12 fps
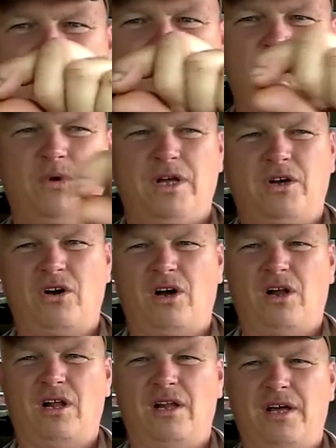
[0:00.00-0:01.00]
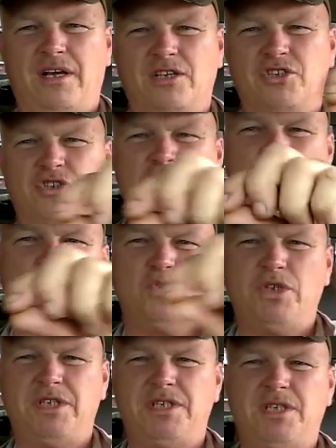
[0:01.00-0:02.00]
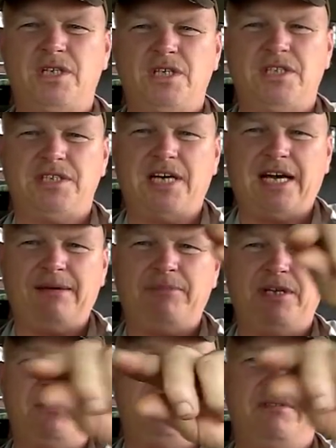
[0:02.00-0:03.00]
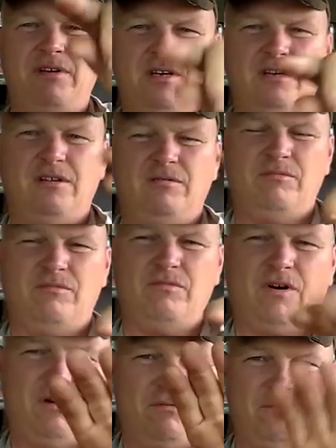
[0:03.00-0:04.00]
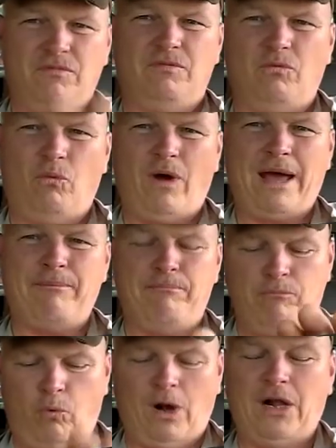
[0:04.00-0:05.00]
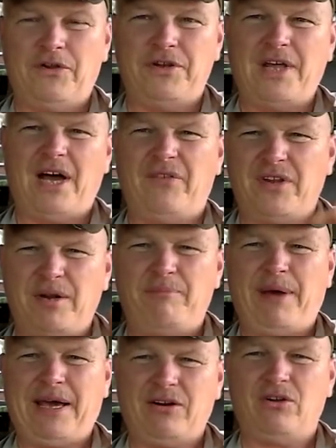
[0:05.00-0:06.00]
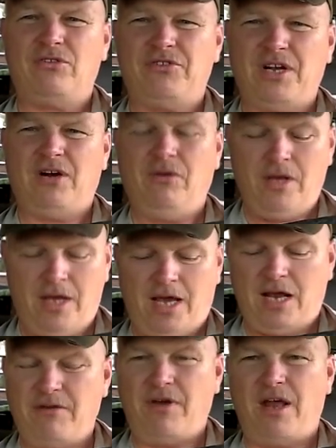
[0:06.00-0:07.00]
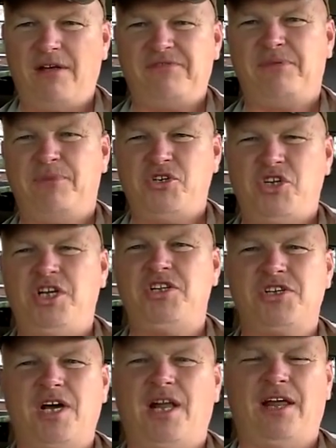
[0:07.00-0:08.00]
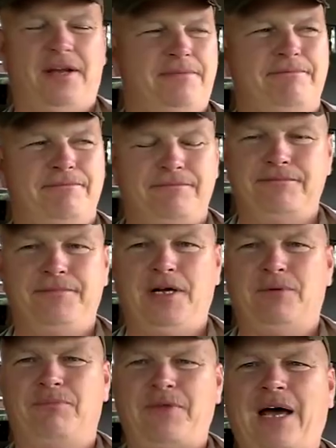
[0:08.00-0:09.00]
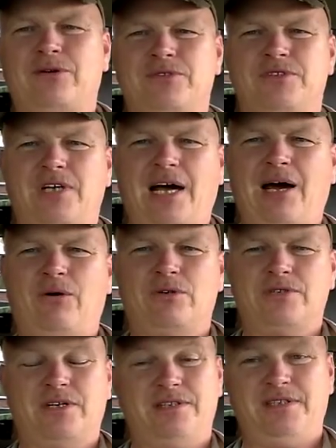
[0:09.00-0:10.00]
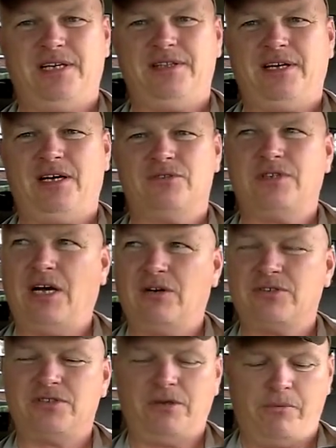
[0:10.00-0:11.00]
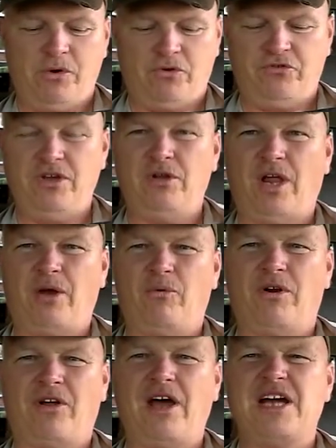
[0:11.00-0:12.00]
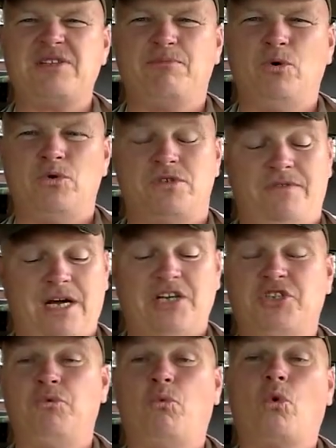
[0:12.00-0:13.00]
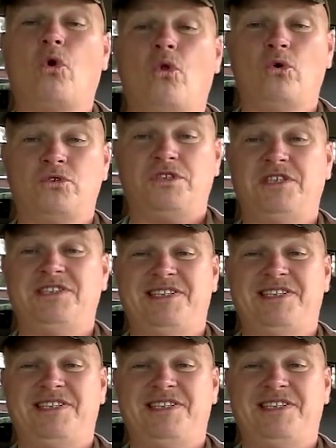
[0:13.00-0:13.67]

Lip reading: what do you call it? Like extruded diamond web welded down to the pedals, you know. And if the machine's got like, you know, thousands of hours on it, 10,000 hours or something, you'll see like where guys' boots have actually wore those things